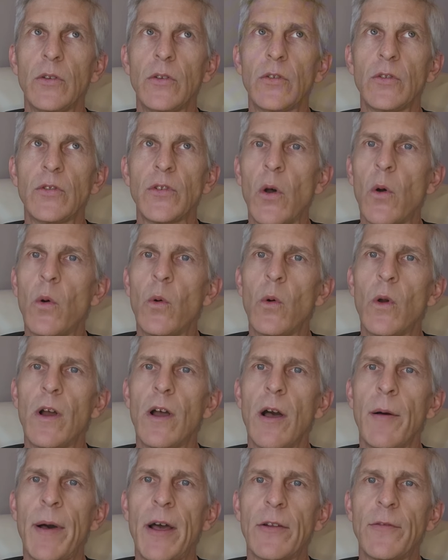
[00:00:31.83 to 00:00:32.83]
so
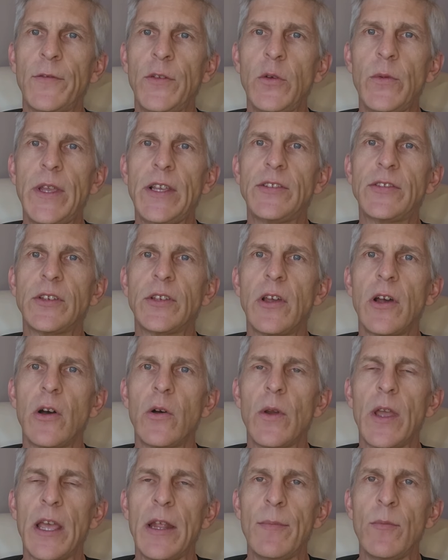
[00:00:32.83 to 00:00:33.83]
about a few weeks
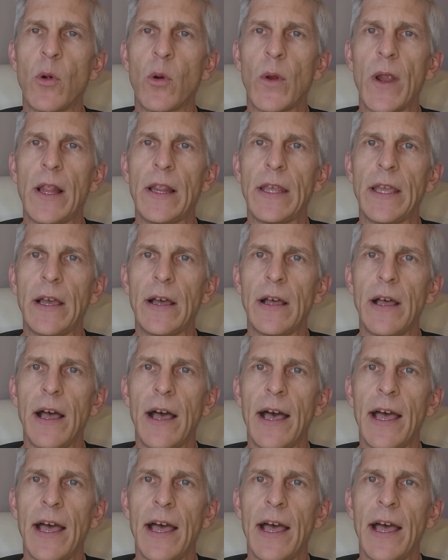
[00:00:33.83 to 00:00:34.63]
ago in Morelia,